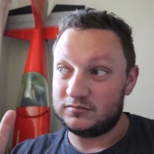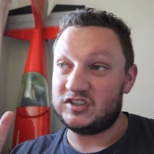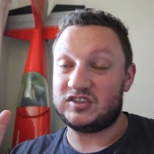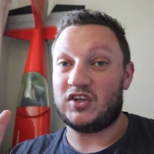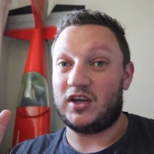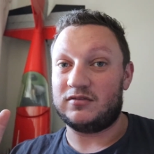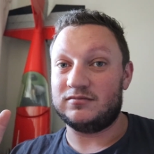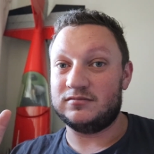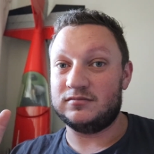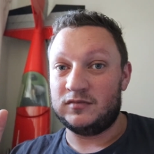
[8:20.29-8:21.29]
Just saying.
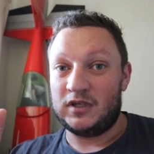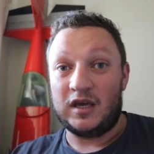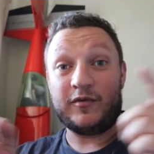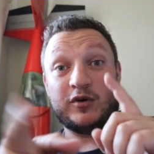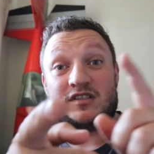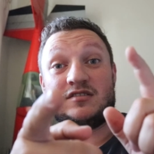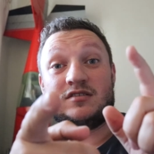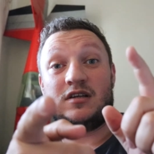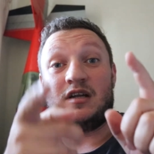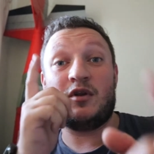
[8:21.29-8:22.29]

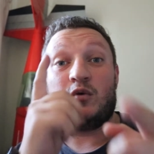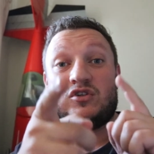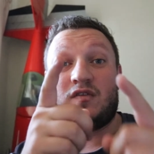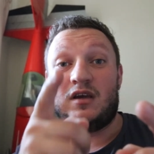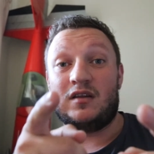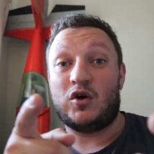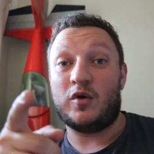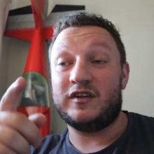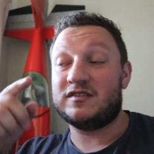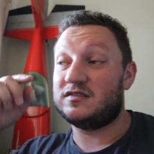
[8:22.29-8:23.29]
Anyways, let me know what you think in the
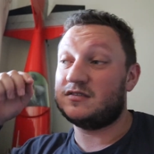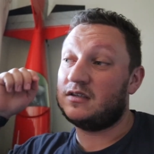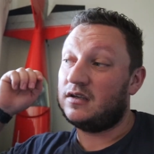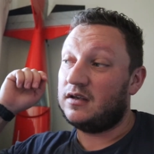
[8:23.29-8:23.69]
comments